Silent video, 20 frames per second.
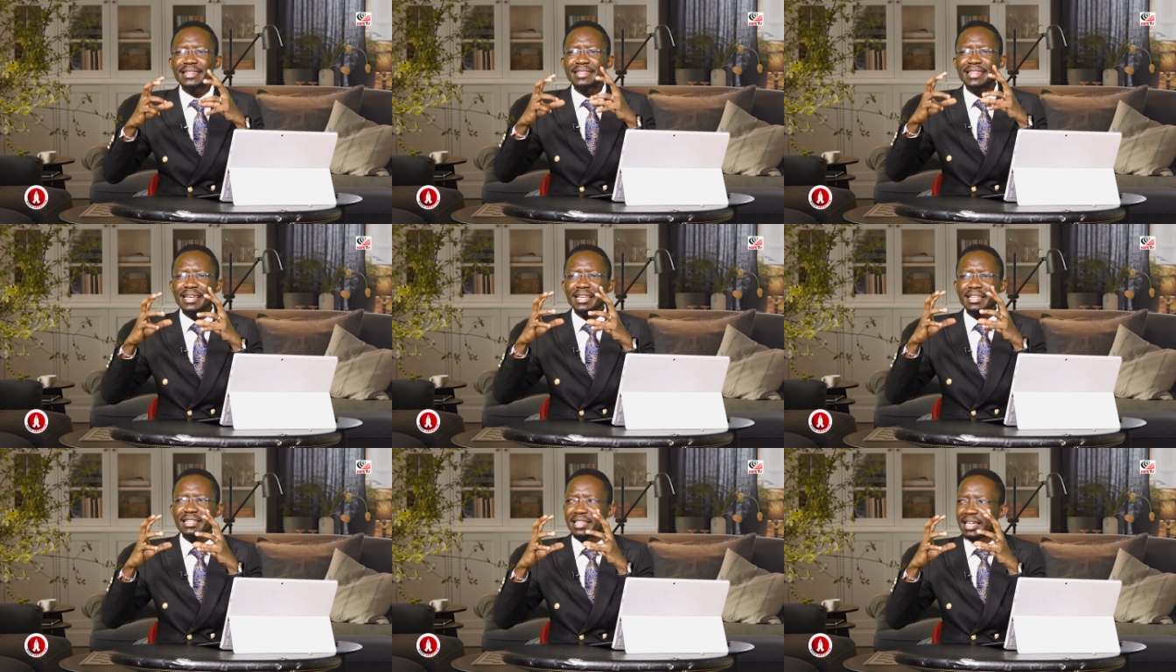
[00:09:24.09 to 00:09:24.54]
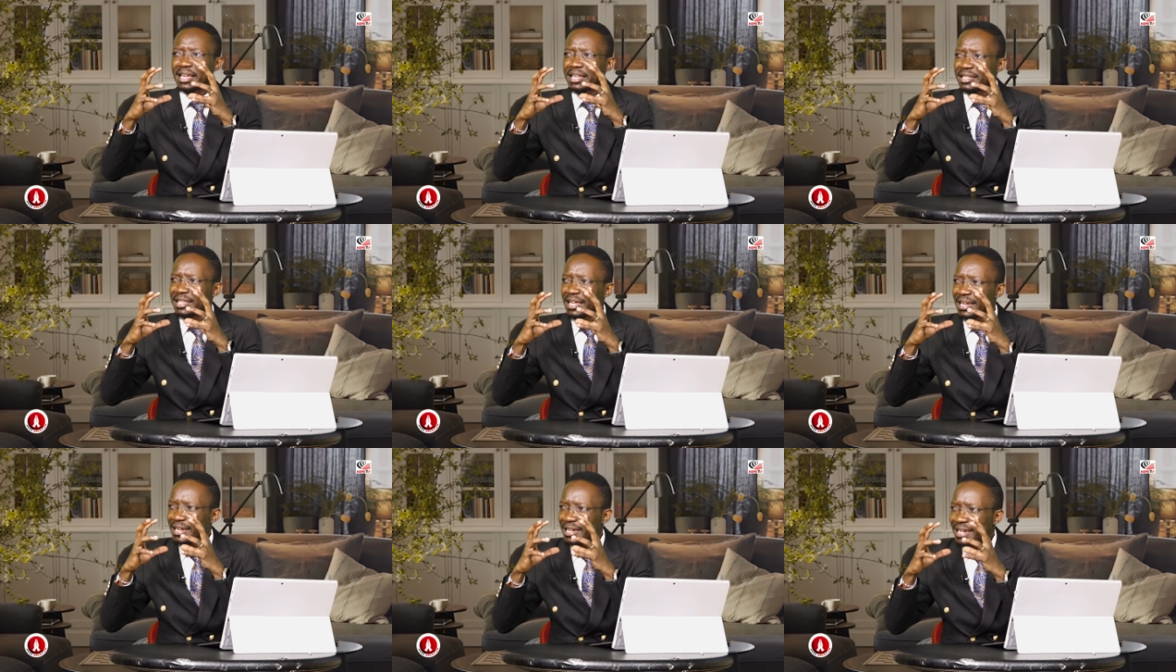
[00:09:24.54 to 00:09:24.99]
the, the,
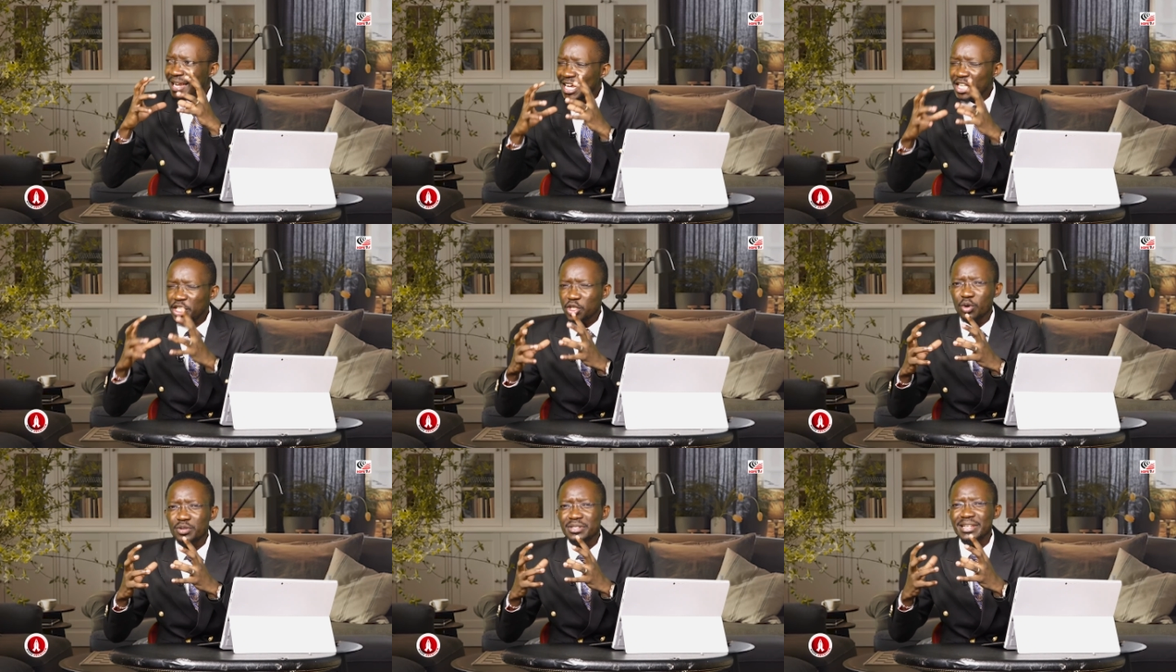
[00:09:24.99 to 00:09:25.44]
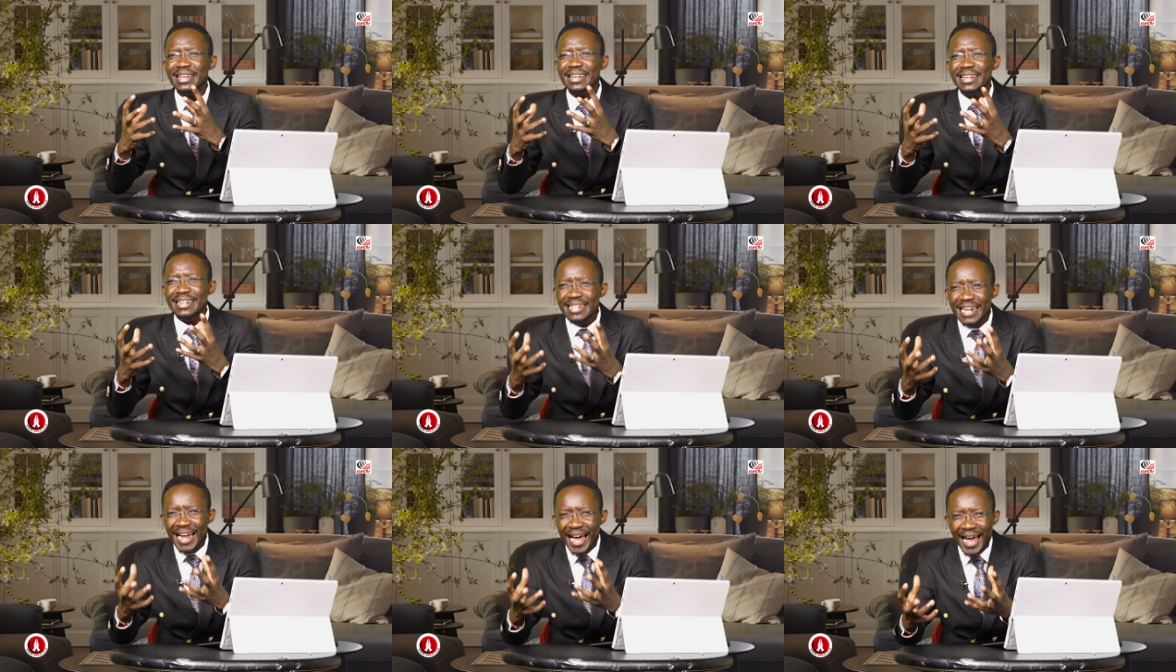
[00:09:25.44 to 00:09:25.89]
the nations
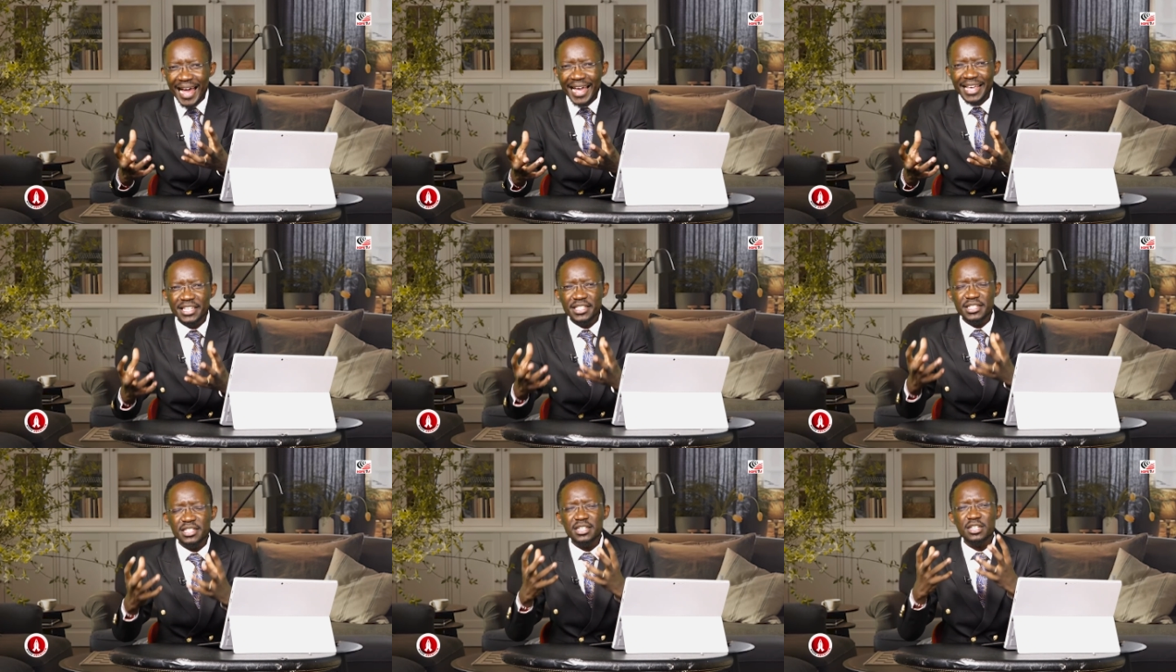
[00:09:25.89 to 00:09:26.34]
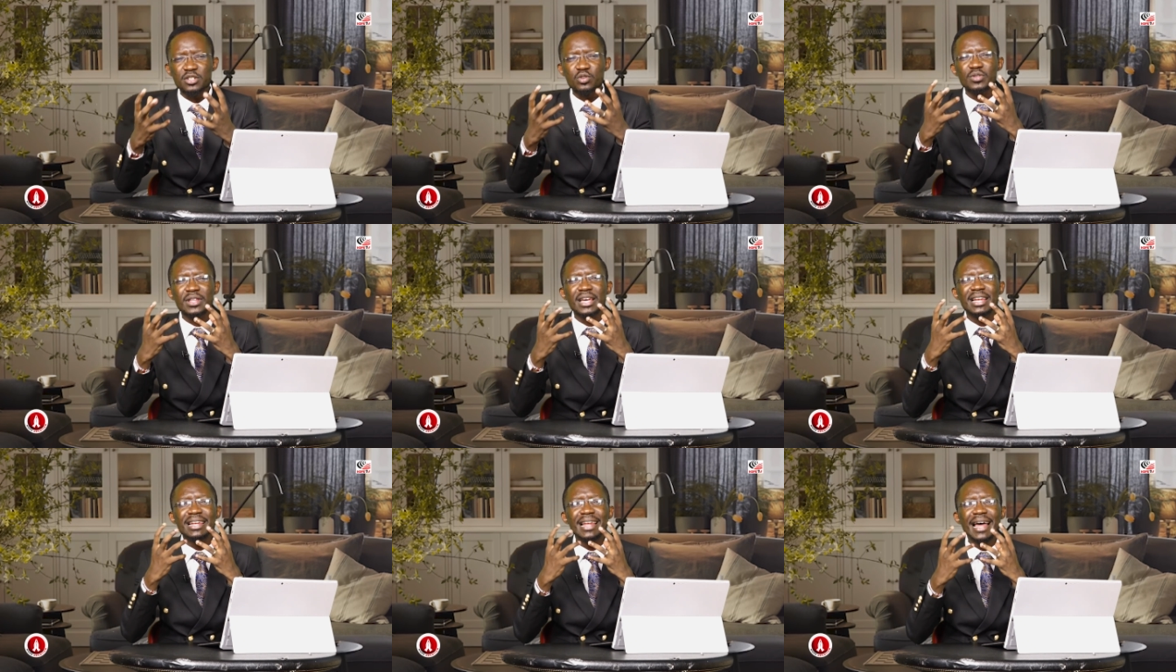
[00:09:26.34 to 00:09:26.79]
rise to
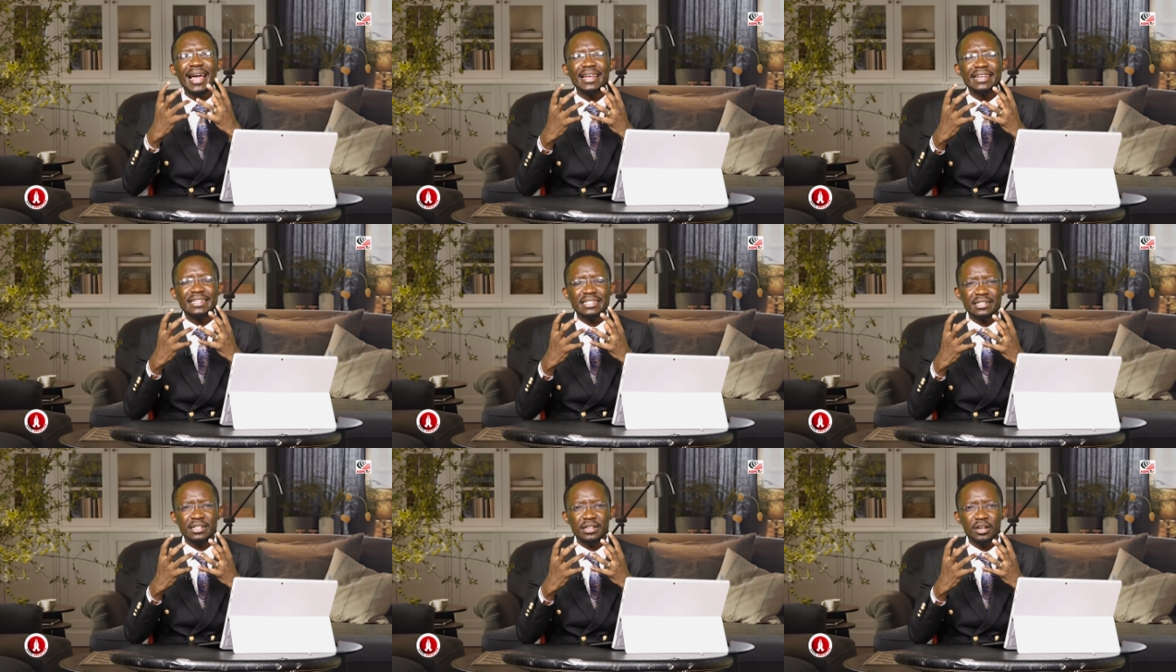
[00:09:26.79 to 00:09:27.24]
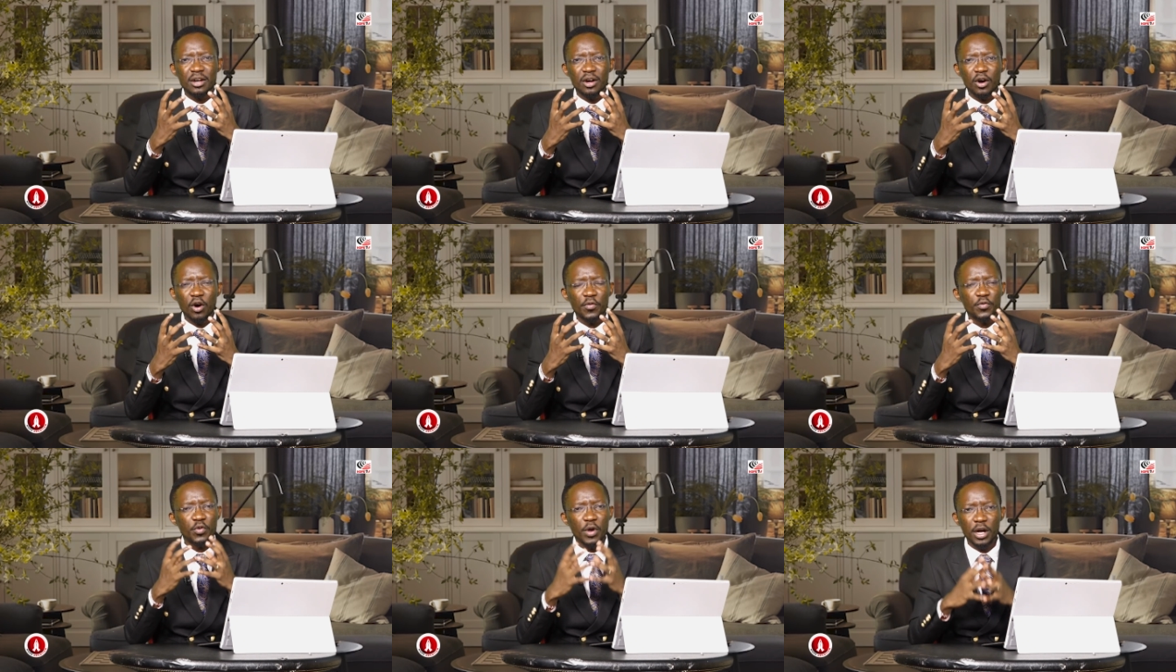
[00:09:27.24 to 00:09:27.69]
the light
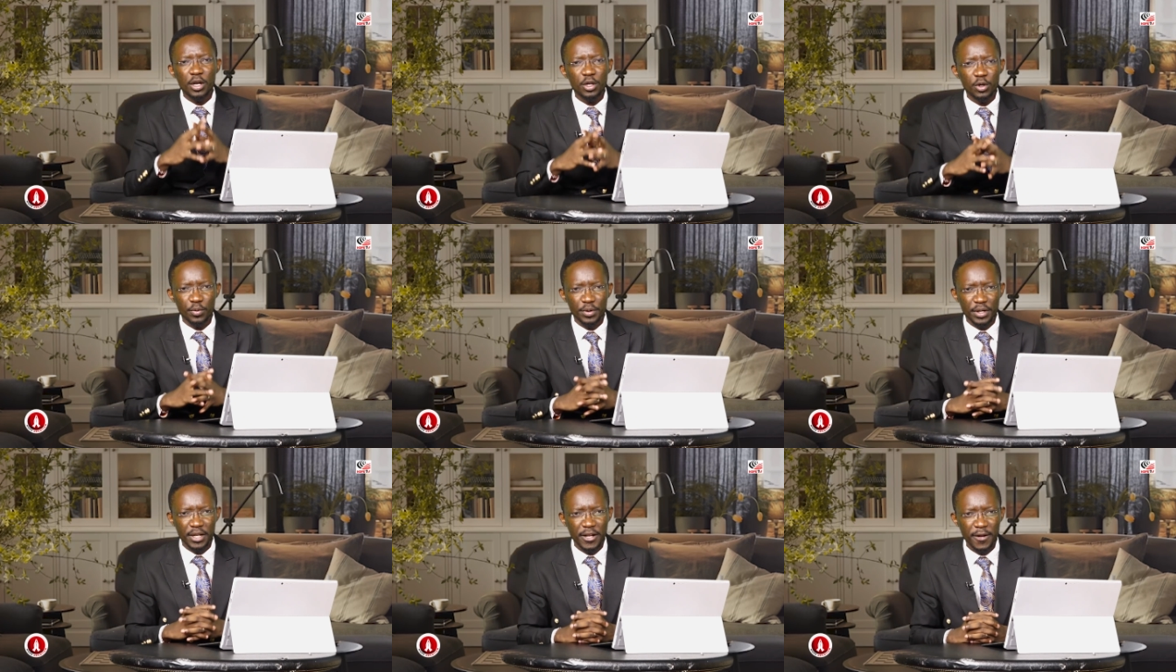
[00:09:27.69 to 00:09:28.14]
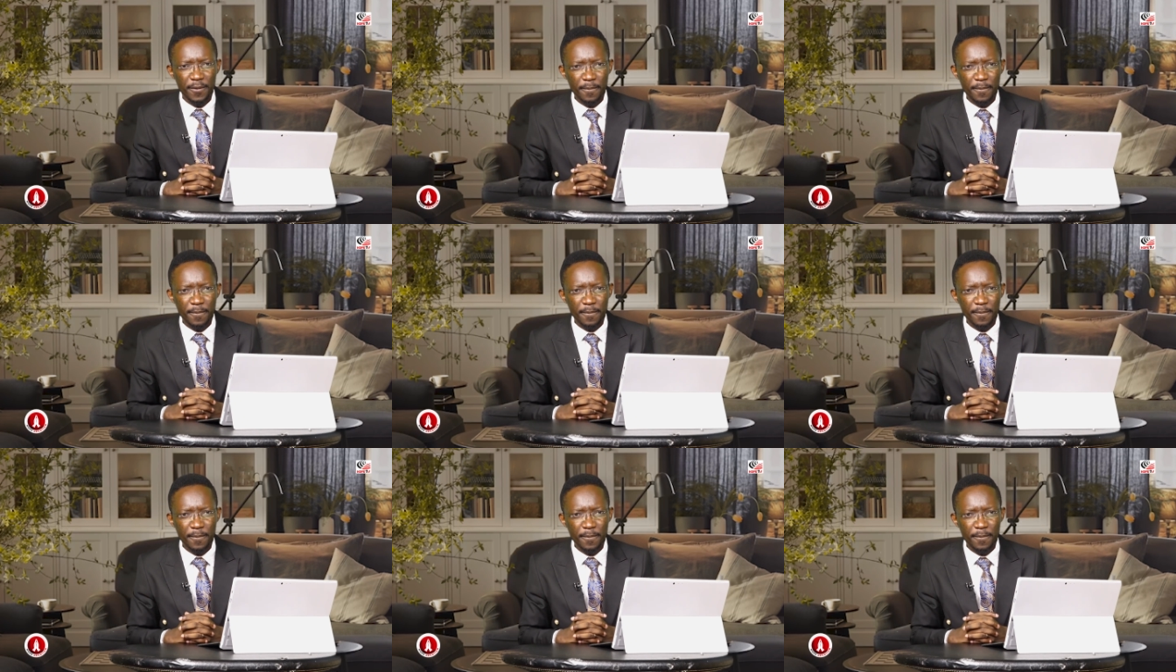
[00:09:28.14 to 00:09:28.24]
of your glory.